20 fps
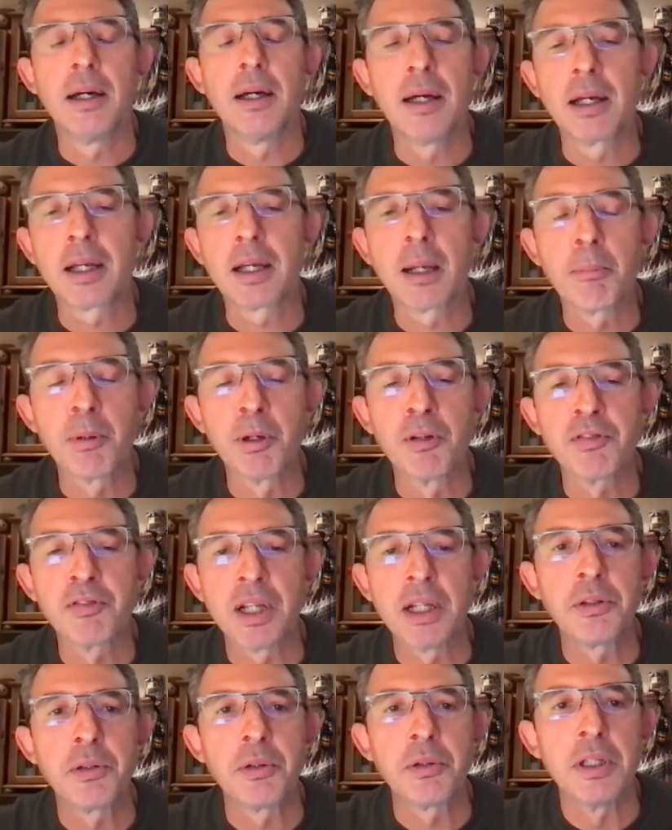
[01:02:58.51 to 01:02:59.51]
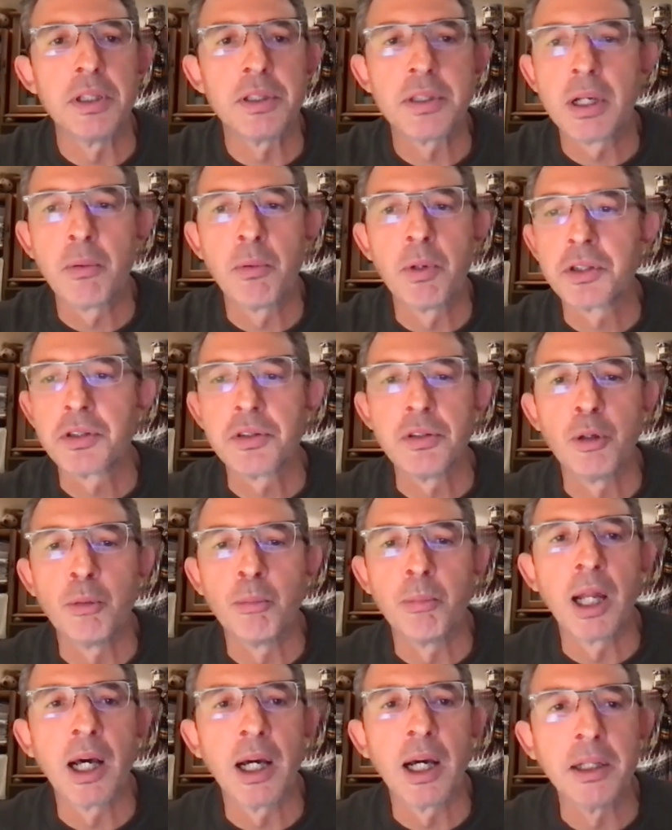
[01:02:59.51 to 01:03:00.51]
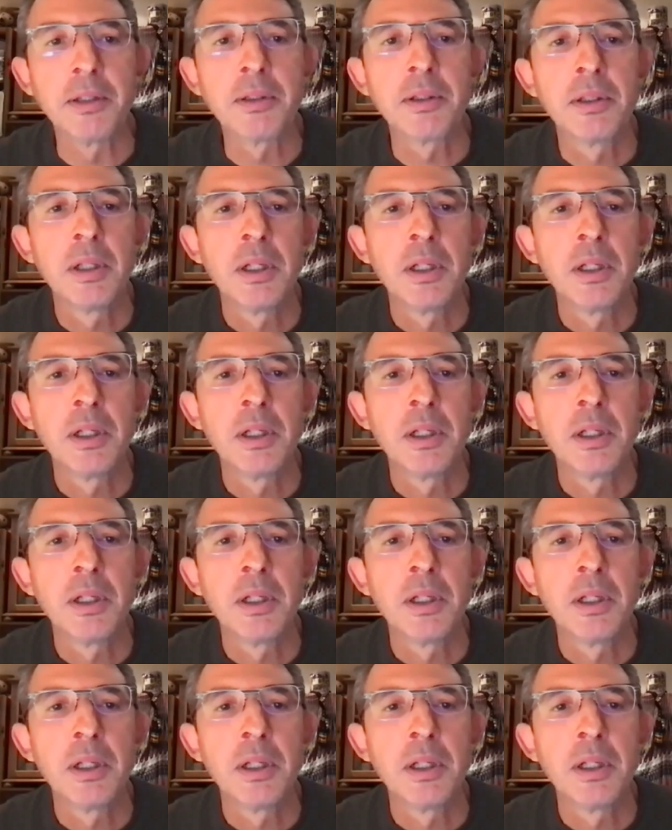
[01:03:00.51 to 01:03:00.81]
a couple of centuries, there was no blight.